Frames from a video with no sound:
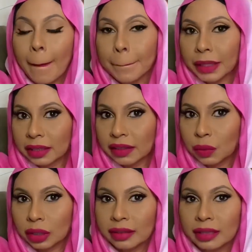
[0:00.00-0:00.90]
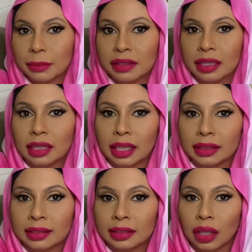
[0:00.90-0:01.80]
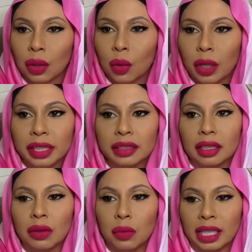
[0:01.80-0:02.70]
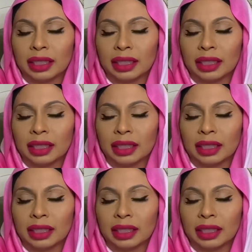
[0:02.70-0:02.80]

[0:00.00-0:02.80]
but this one seems to last quite a while.